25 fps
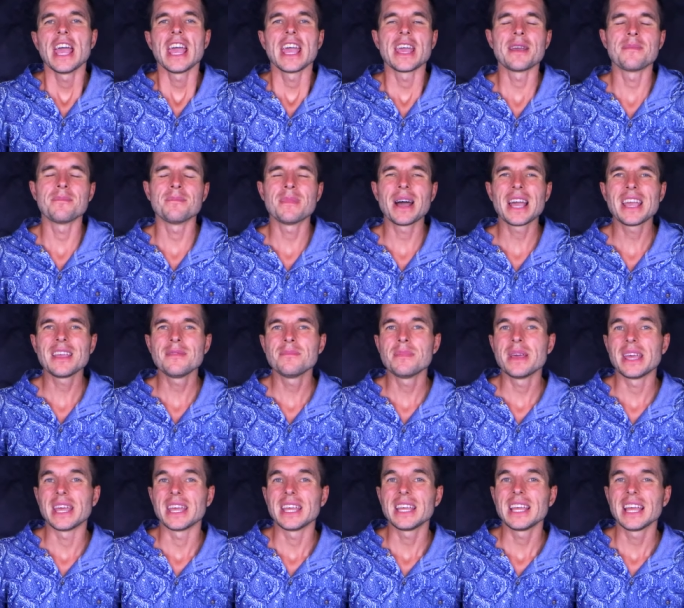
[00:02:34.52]
it may
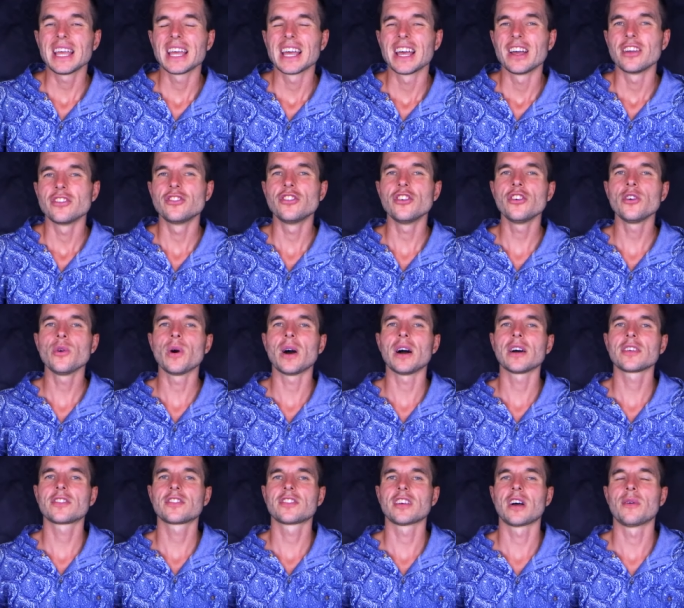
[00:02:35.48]
be you
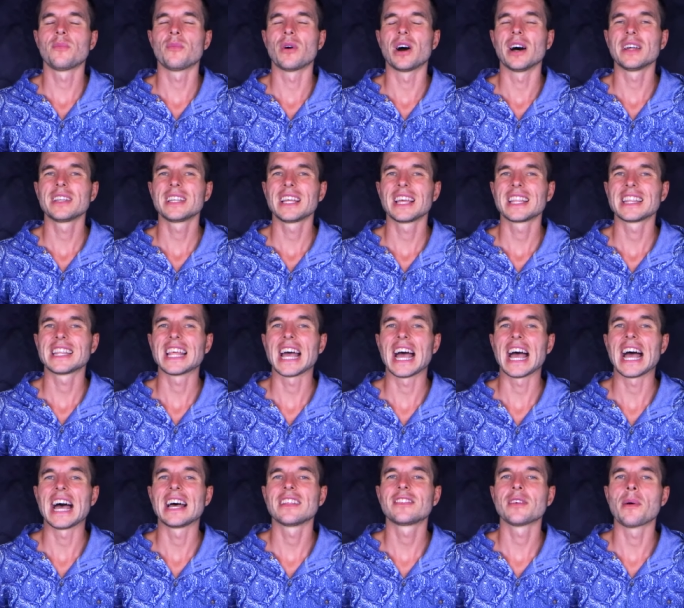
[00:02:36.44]
are someone that
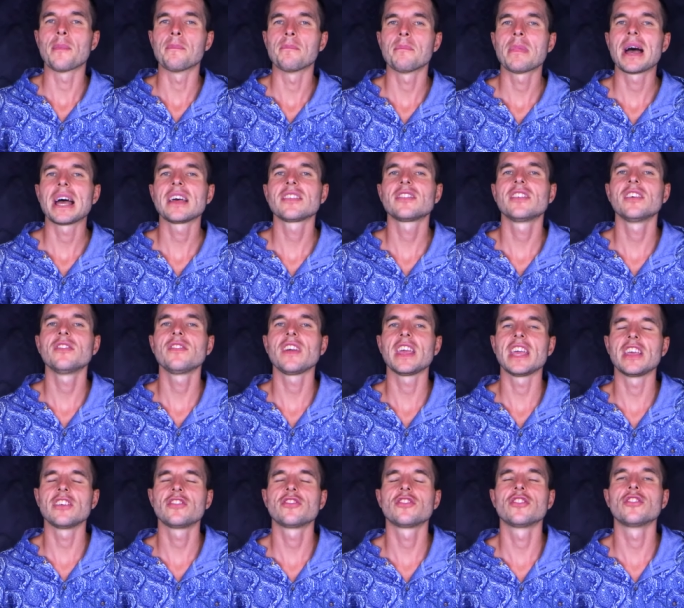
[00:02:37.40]
has massive
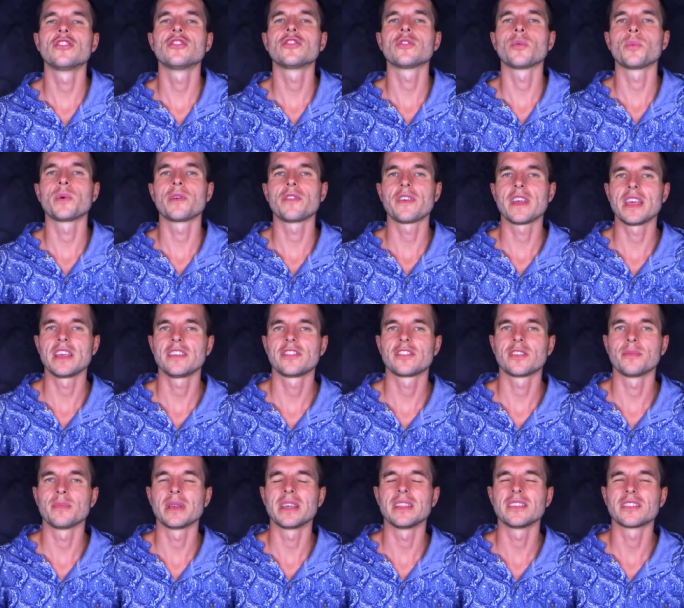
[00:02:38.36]
issues with
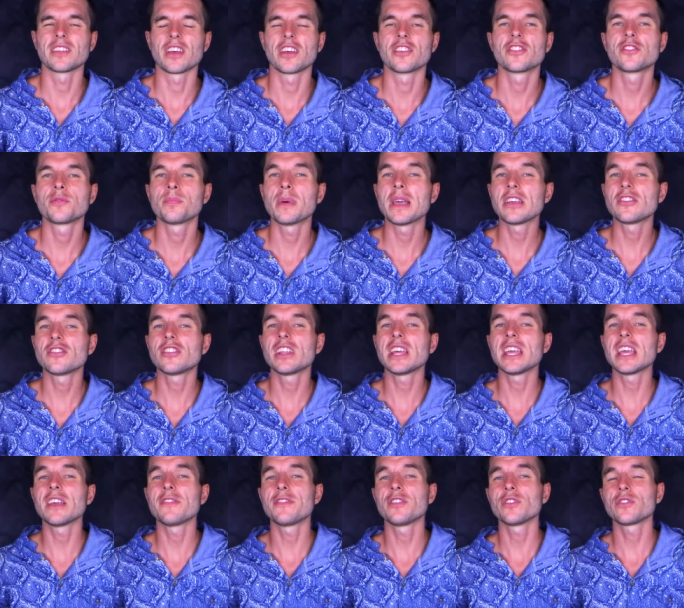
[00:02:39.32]
histamines,
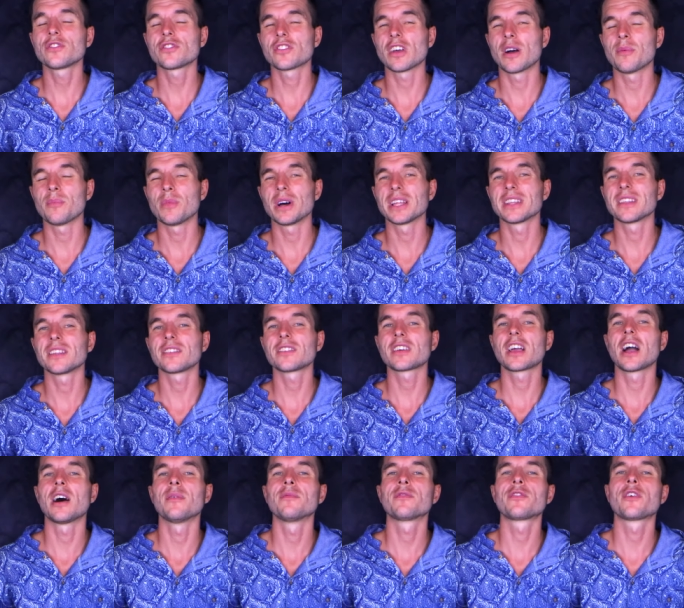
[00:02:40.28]
especially if you're someone that's
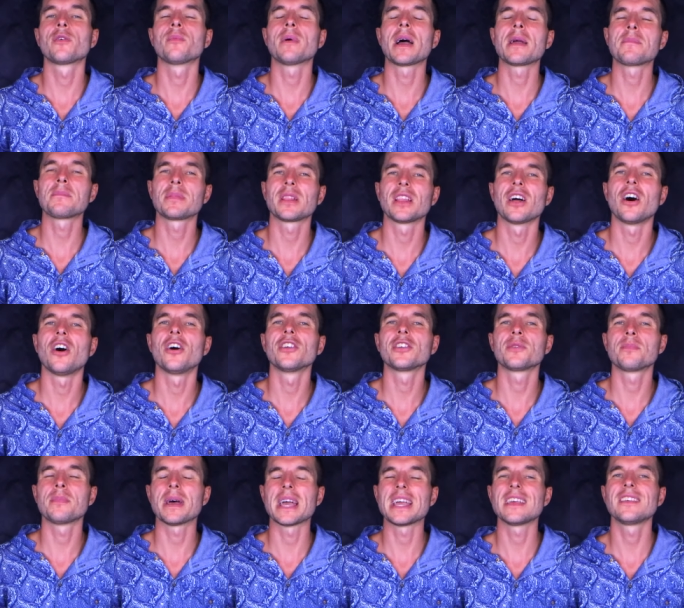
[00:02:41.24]
come from a
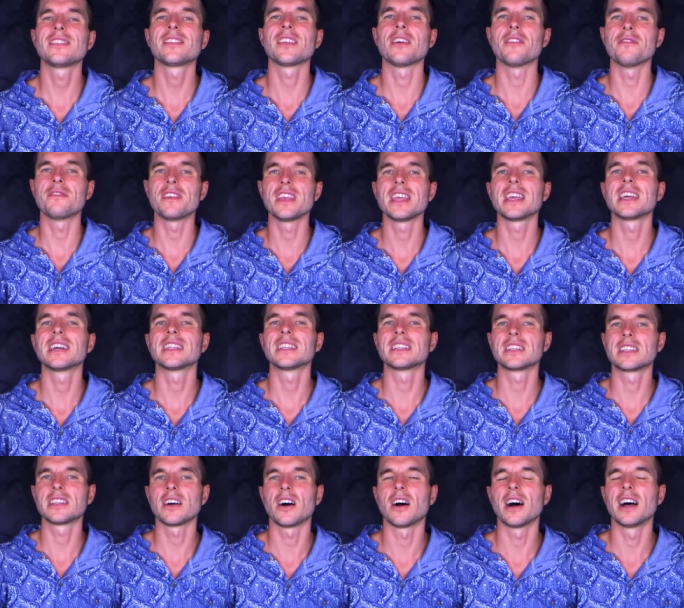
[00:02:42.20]
plant based
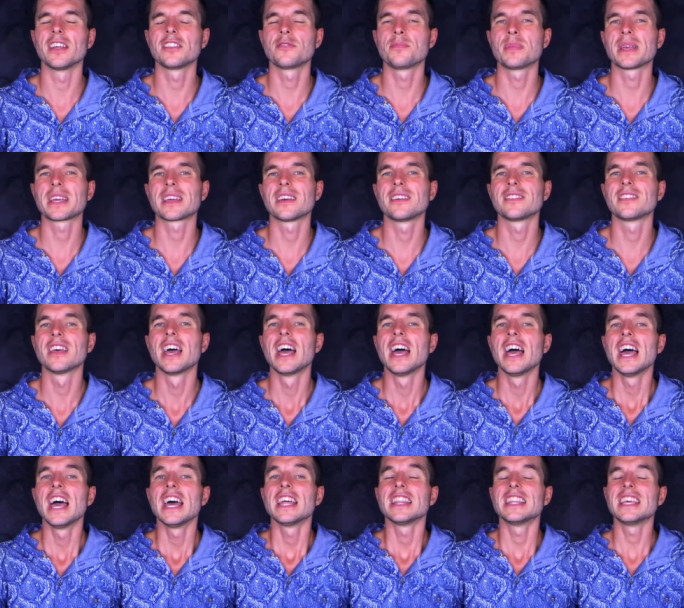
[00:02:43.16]
vegan diet, because
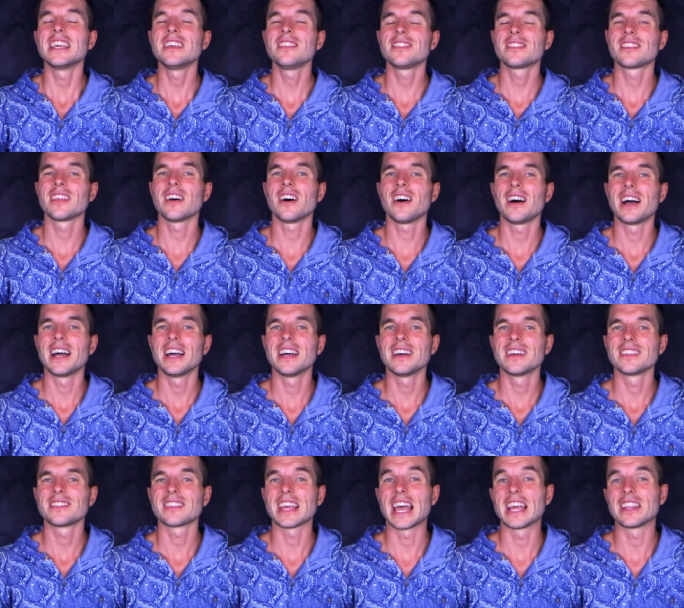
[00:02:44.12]
these
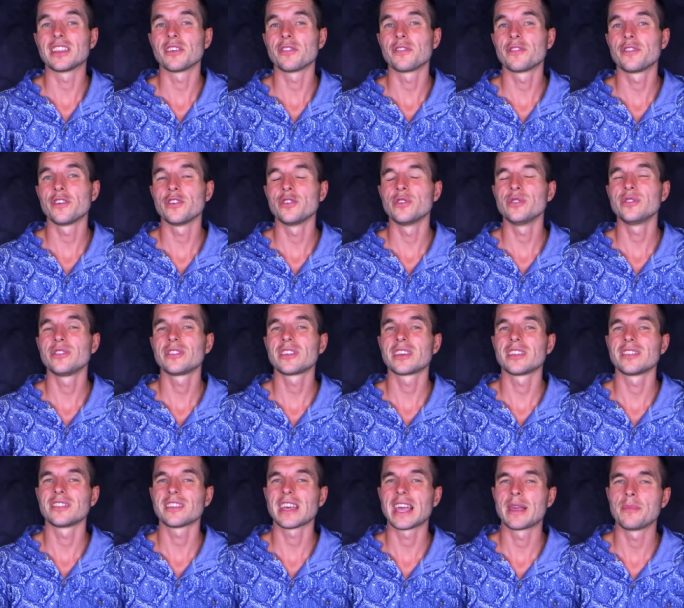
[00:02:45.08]
diets and the foods
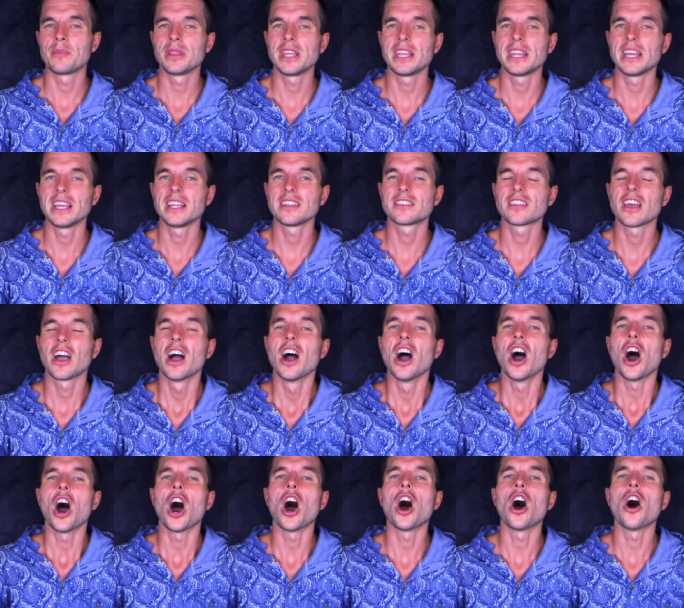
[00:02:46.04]
contained within it
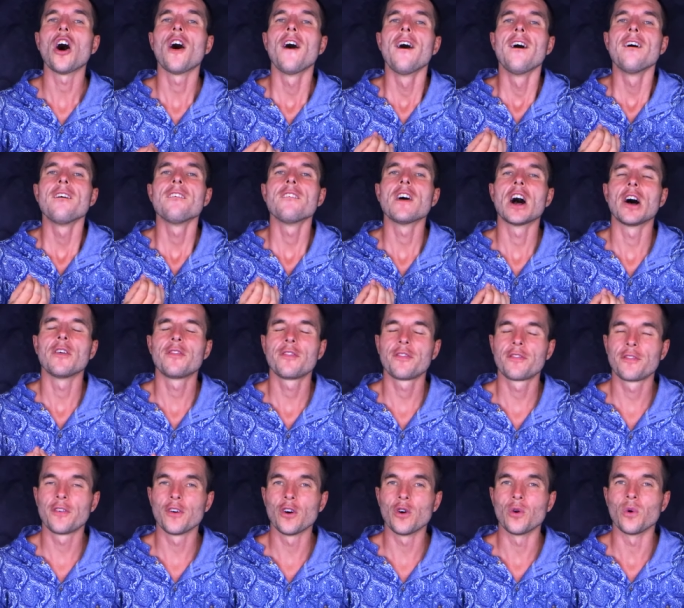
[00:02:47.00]
are
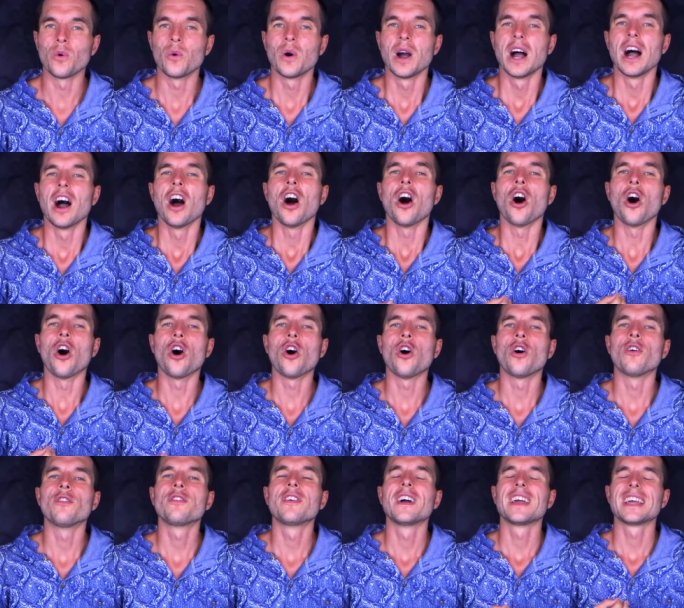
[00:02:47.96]
full
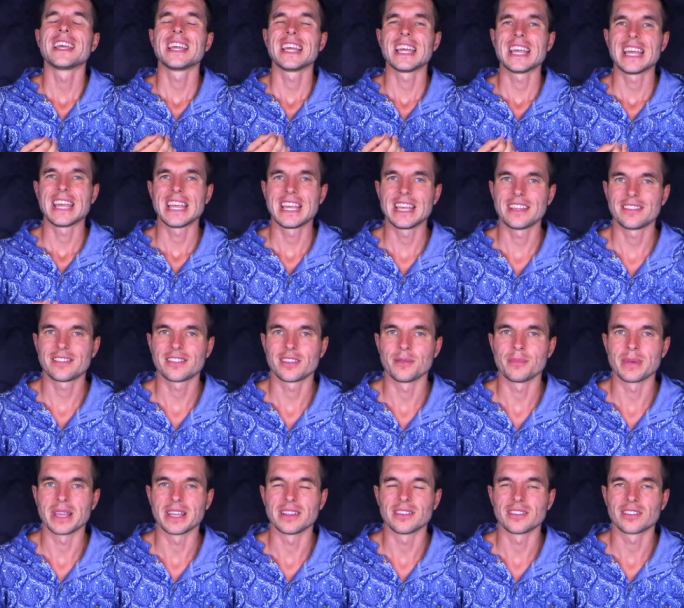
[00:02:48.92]
of
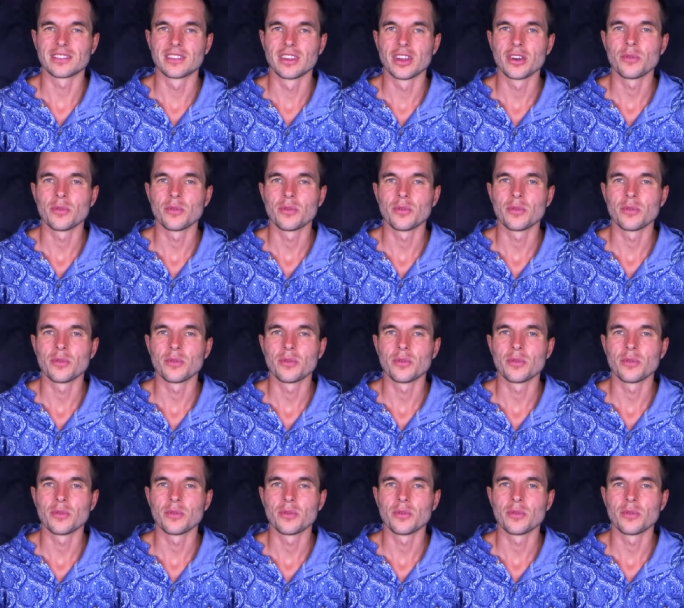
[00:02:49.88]
histamines,